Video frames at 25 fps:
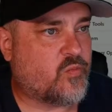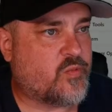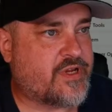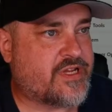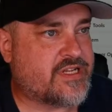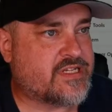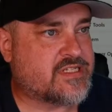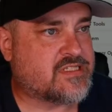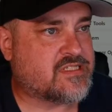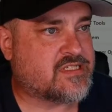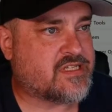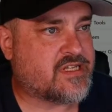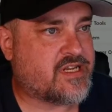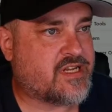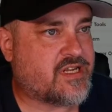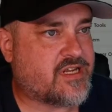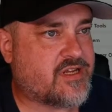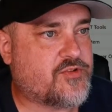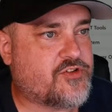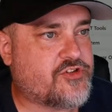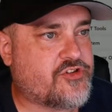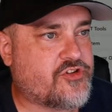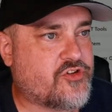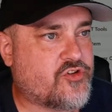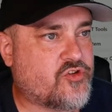can set up
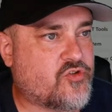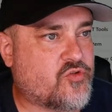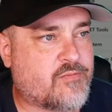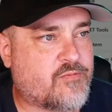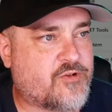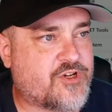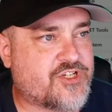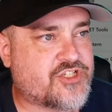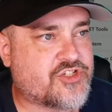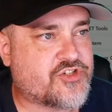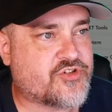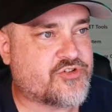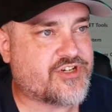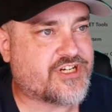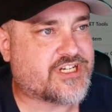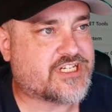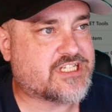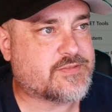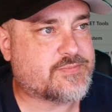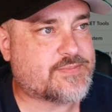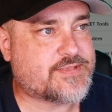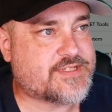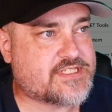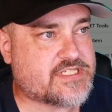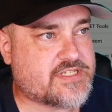to restrict
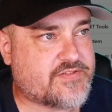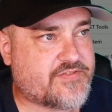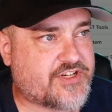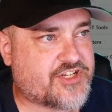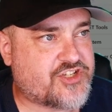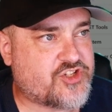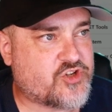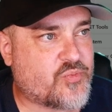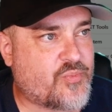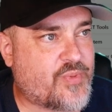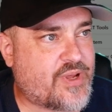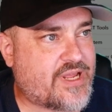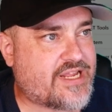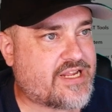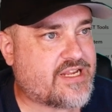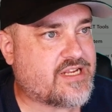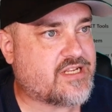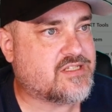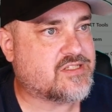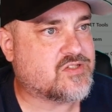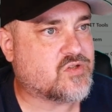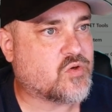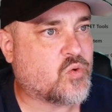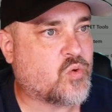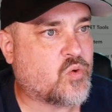specific
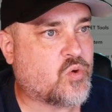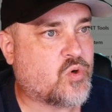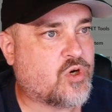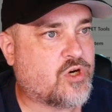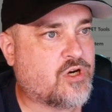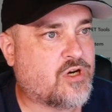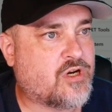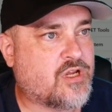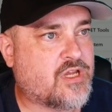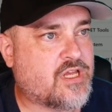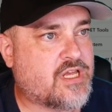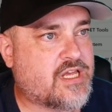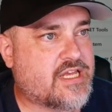domains or